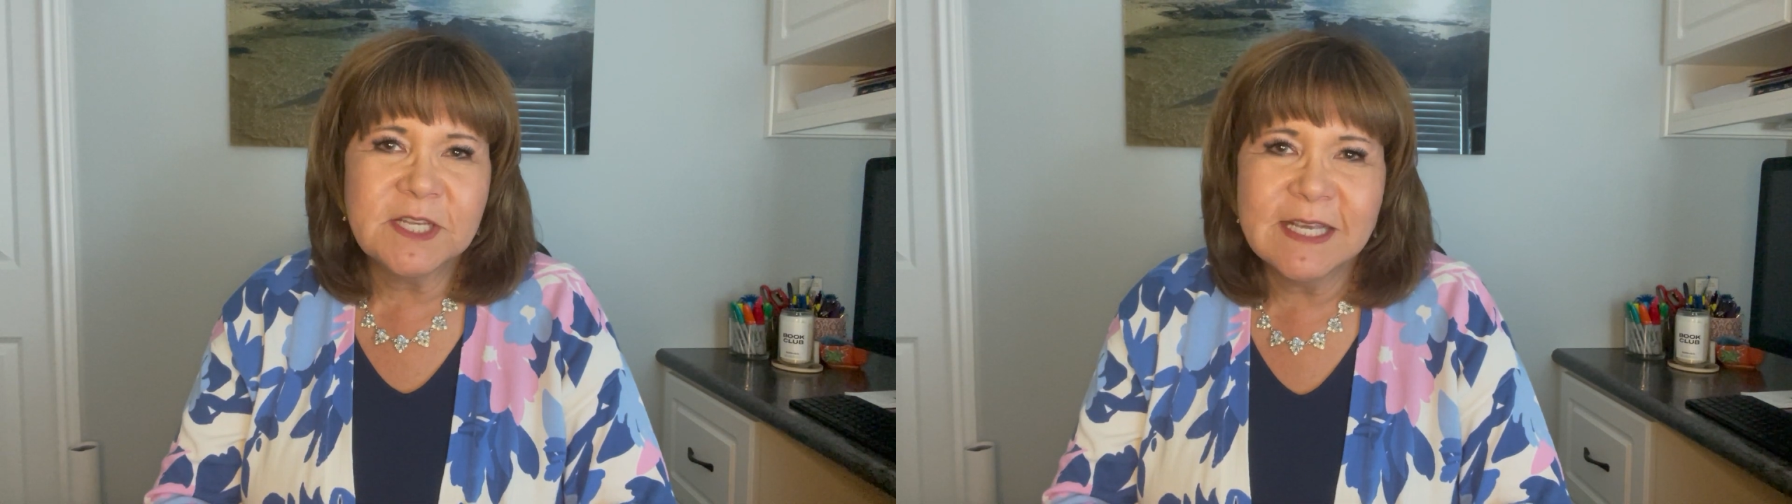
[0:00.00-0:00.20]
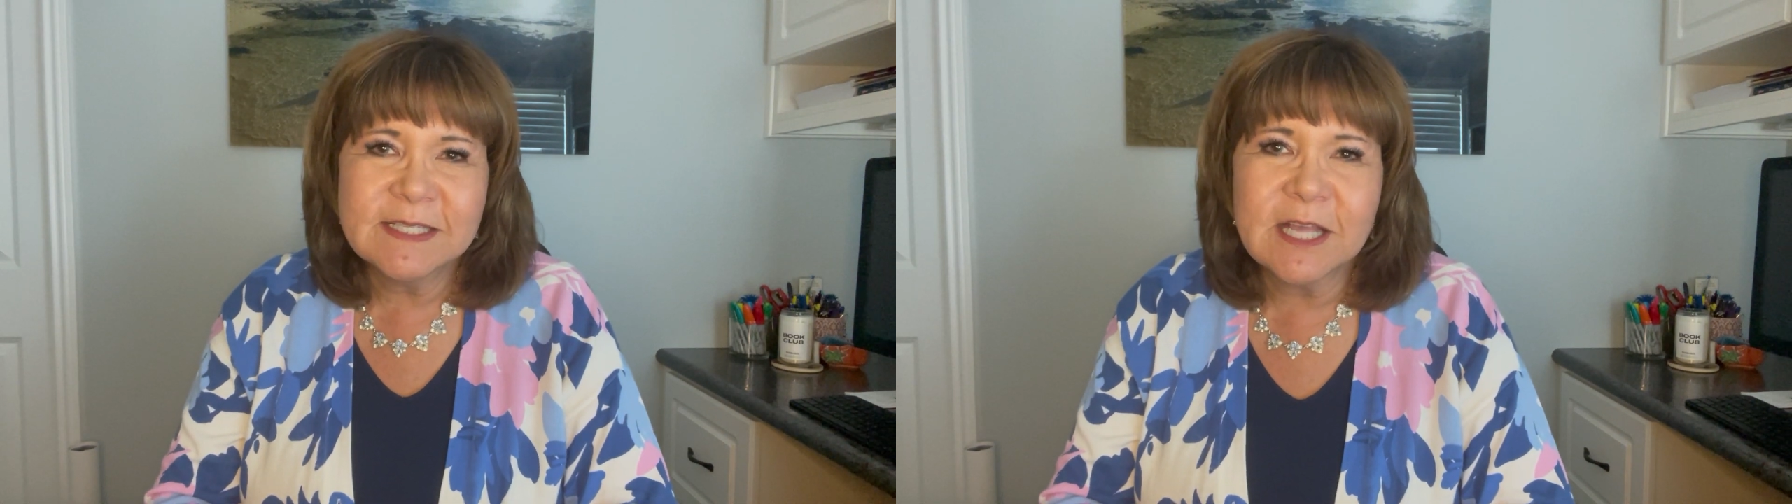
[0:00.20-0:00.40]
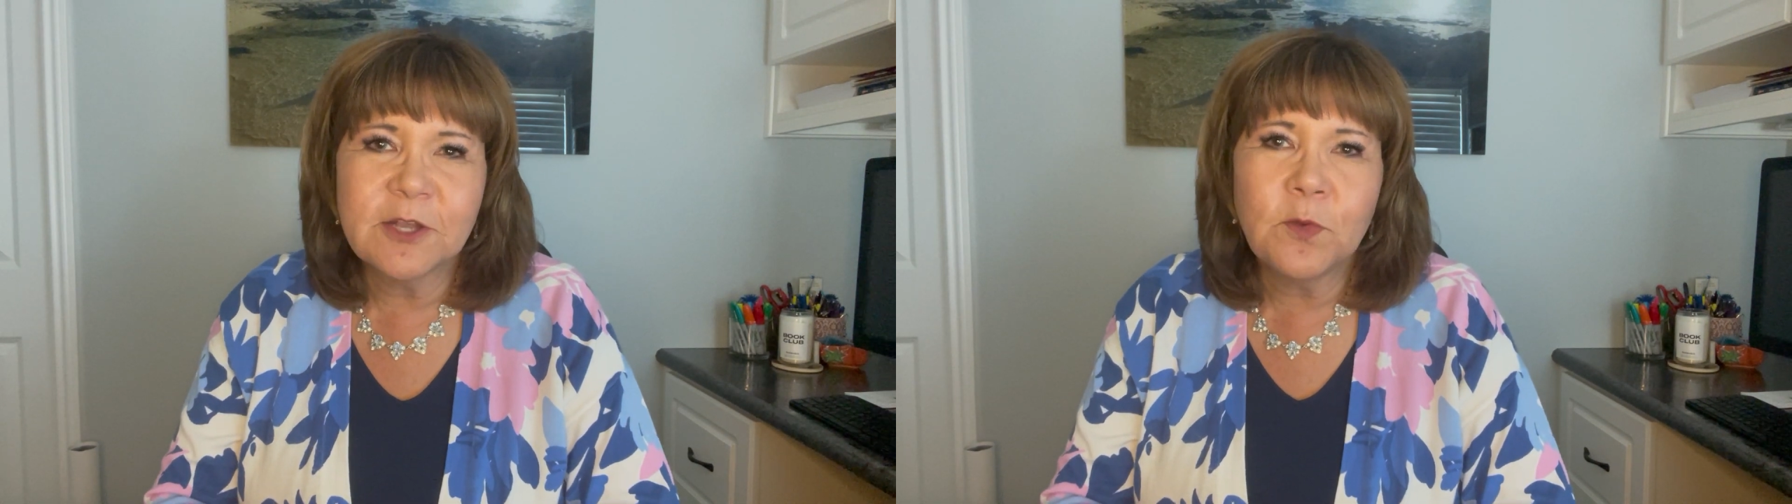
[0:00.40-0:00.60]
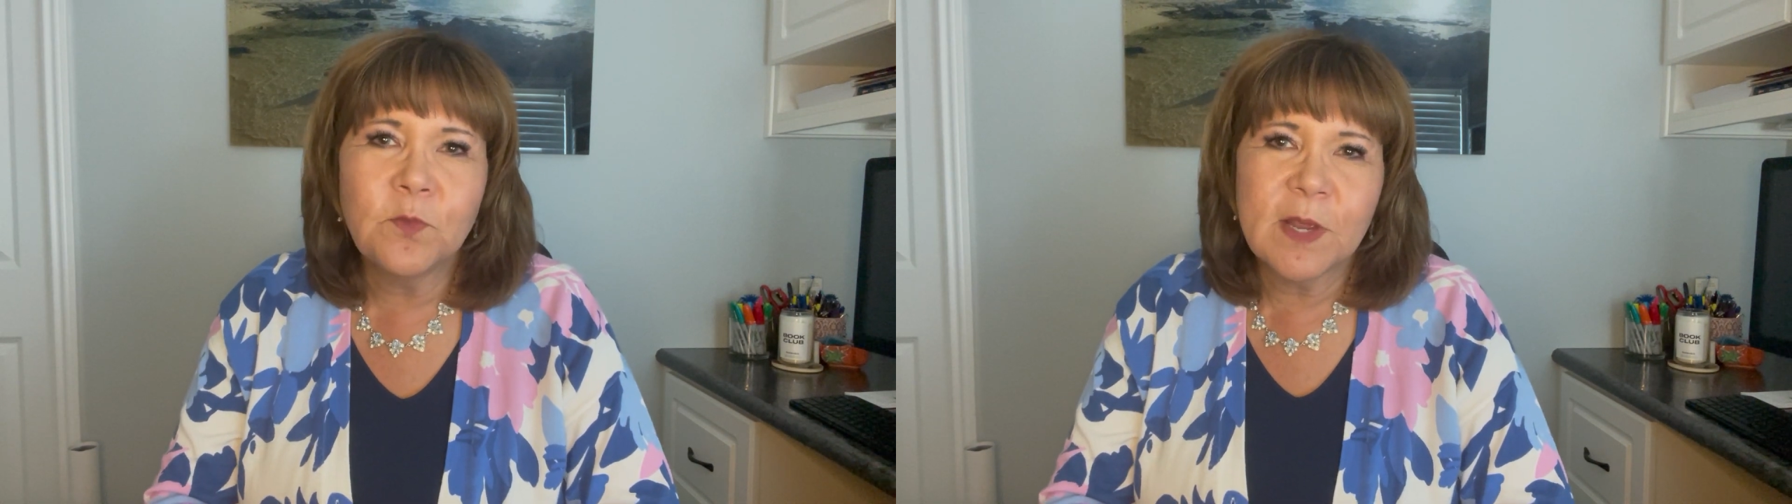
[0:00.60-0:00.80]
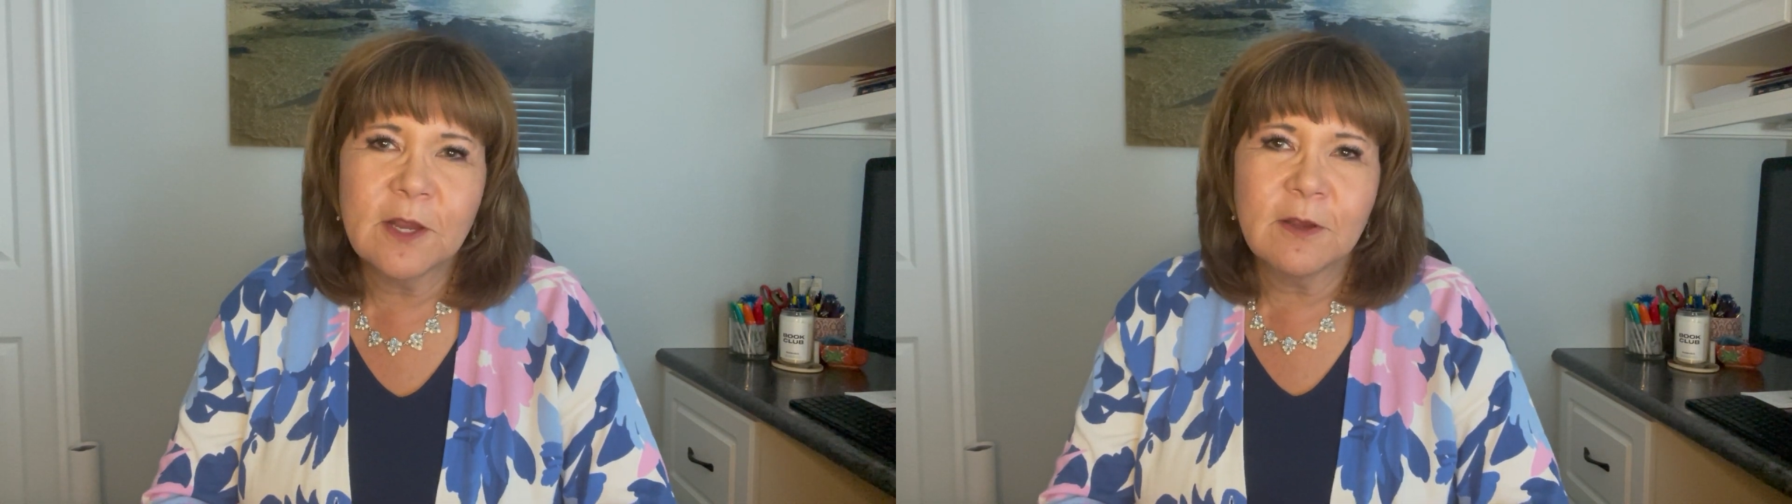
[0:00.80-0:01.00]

is unaware